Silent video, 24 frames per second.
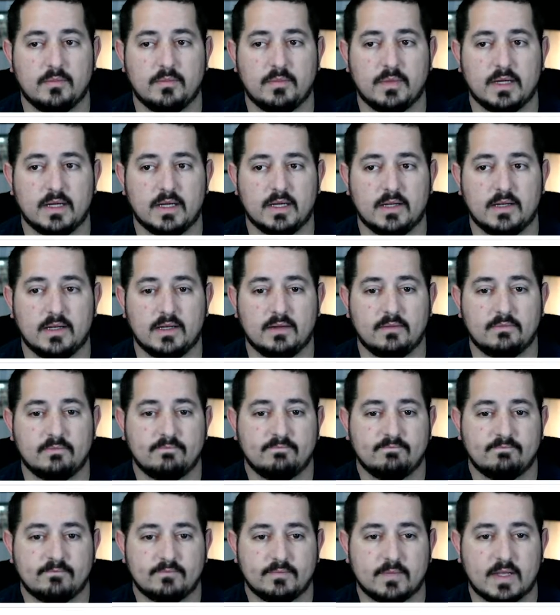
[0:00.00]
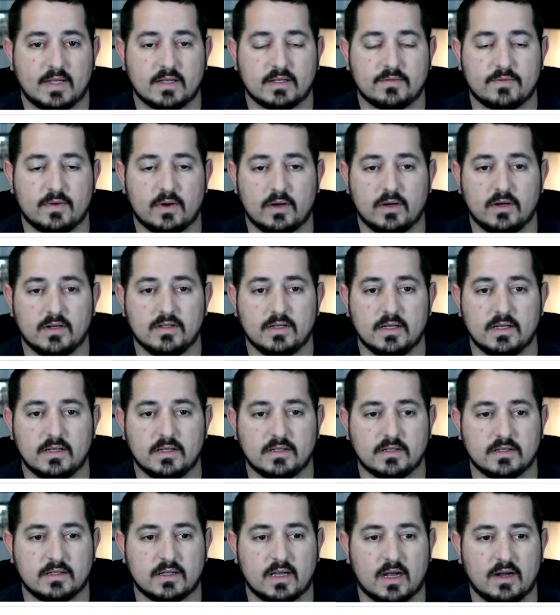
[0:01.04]
but as far as this
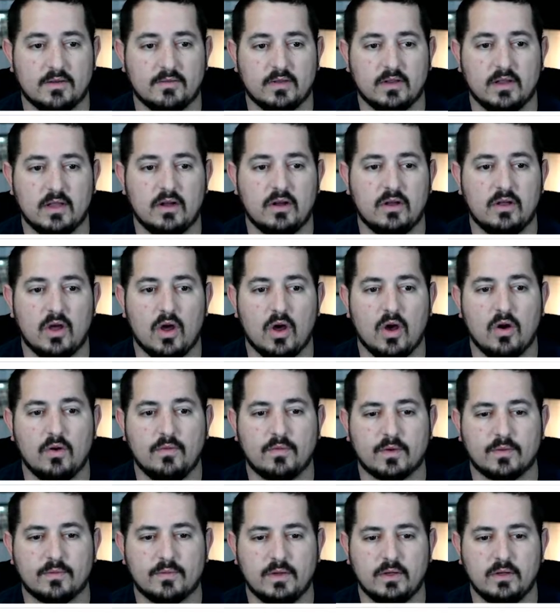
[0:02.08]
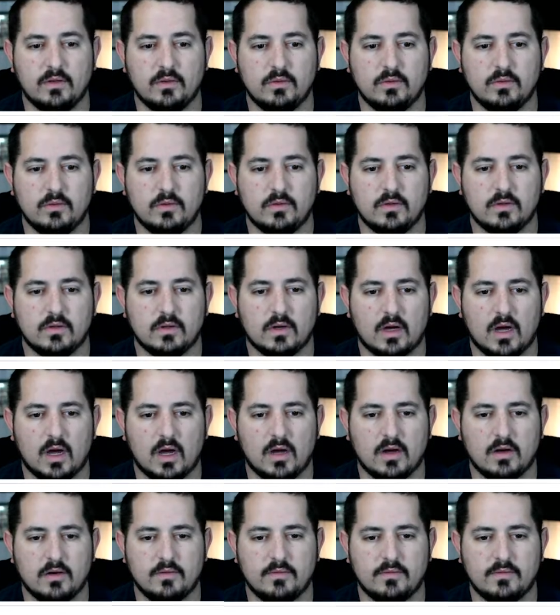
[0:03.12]
is kind of a little overview
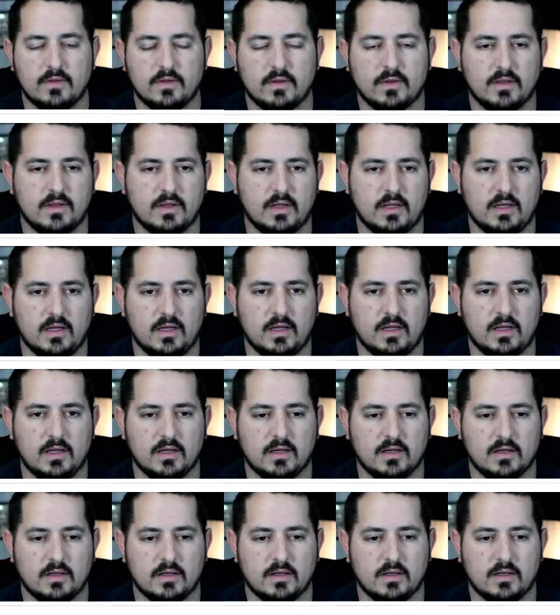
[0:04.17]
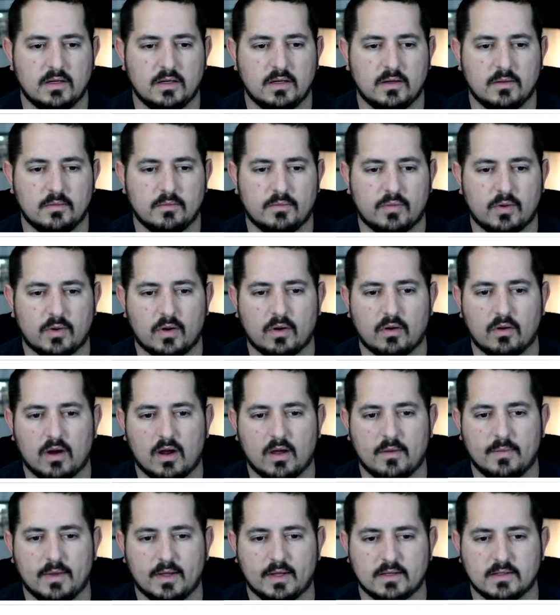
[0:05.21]
of the
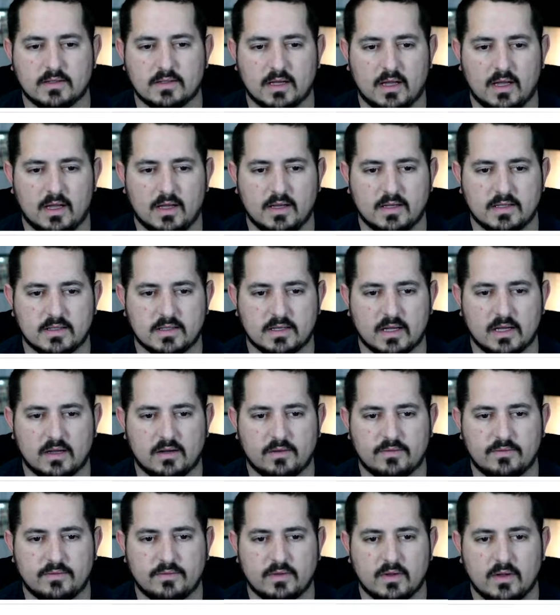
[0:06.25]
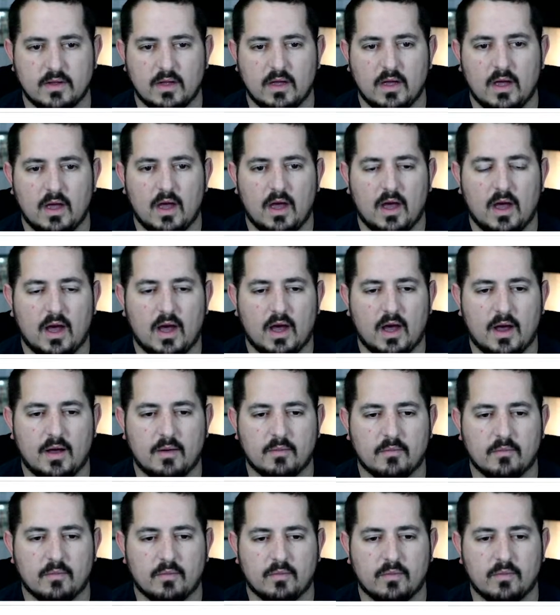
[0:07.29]
program itself.
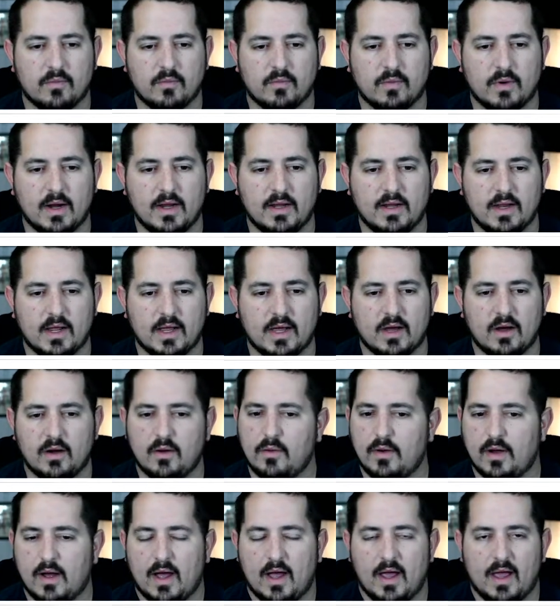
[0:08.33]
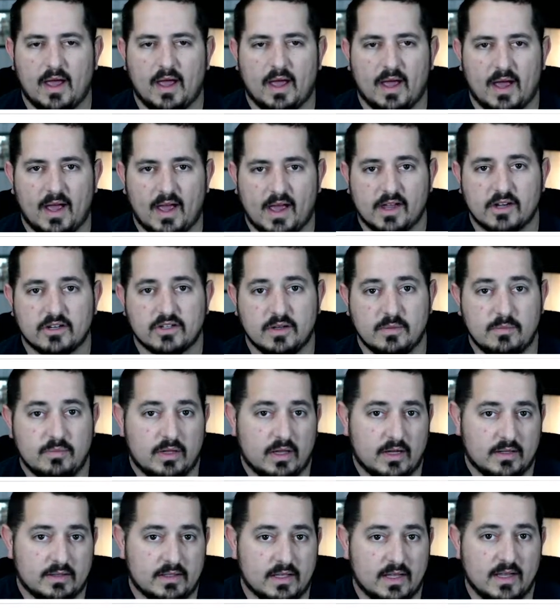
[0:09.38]
Right now, I actually
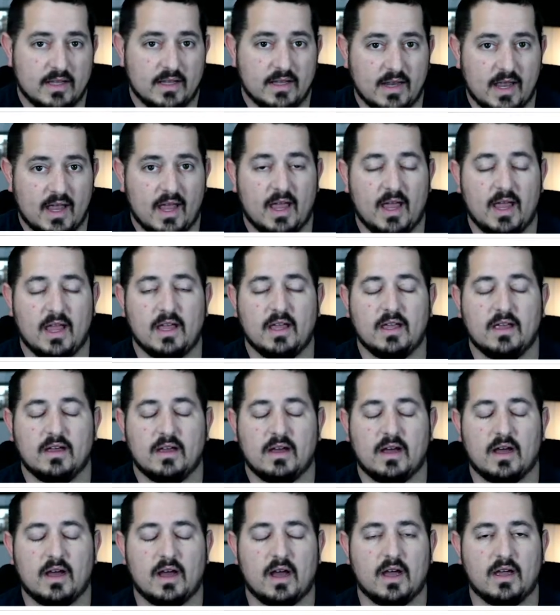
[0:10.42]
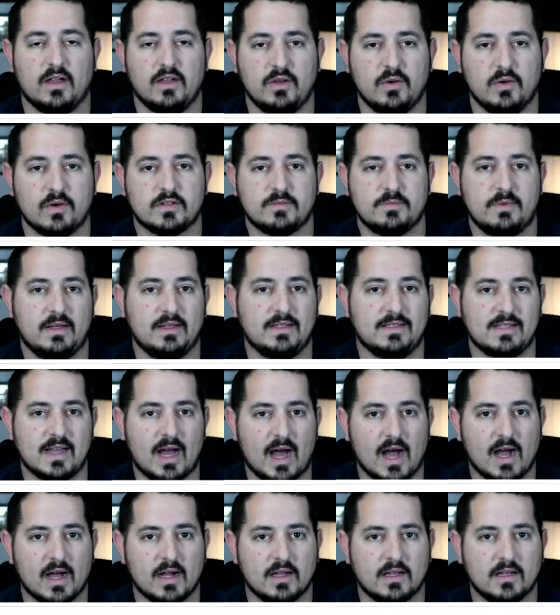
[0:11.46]
plugged in a USB
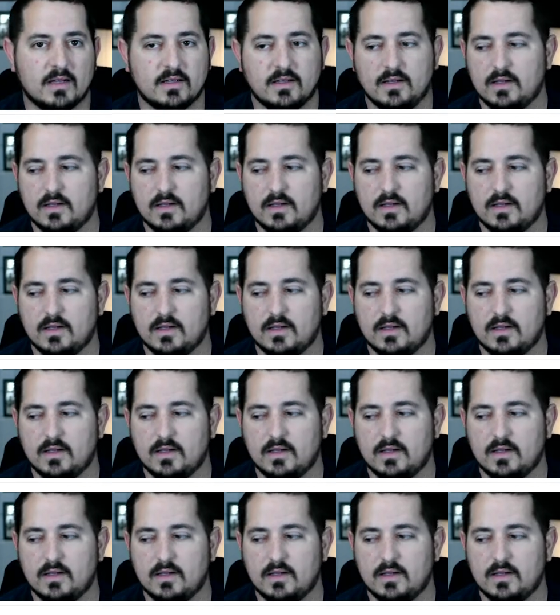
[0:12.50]
dock.